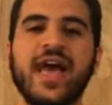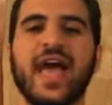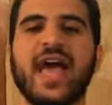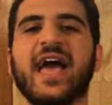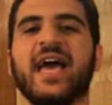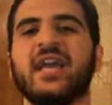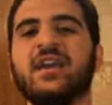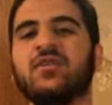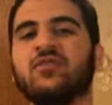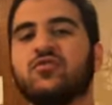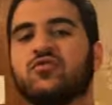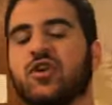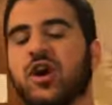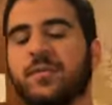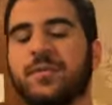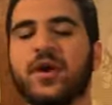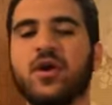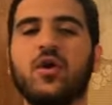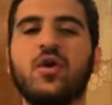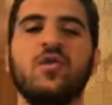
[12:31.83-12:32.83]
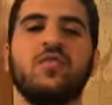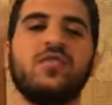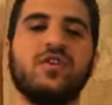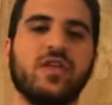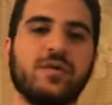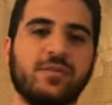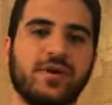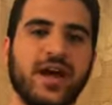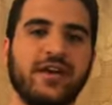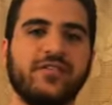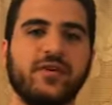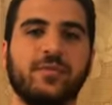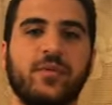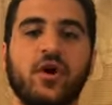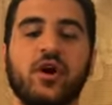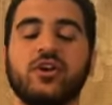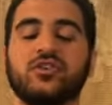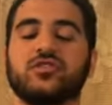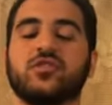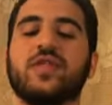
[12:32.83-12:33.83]
and rub it over the private
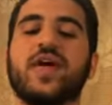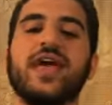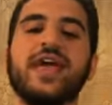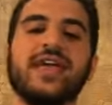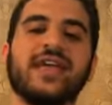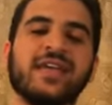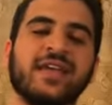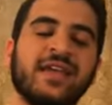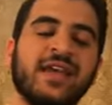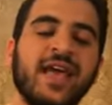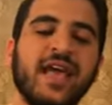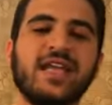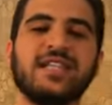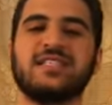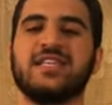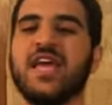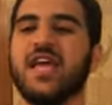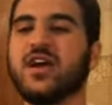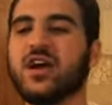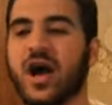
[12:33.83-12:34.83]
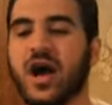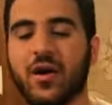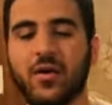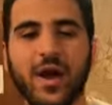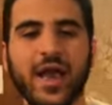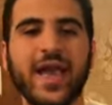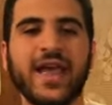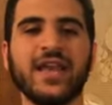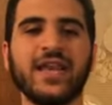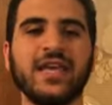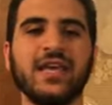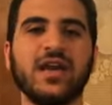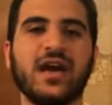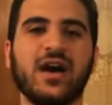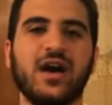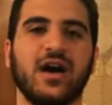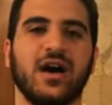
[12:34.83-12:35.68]
part so that it can take out any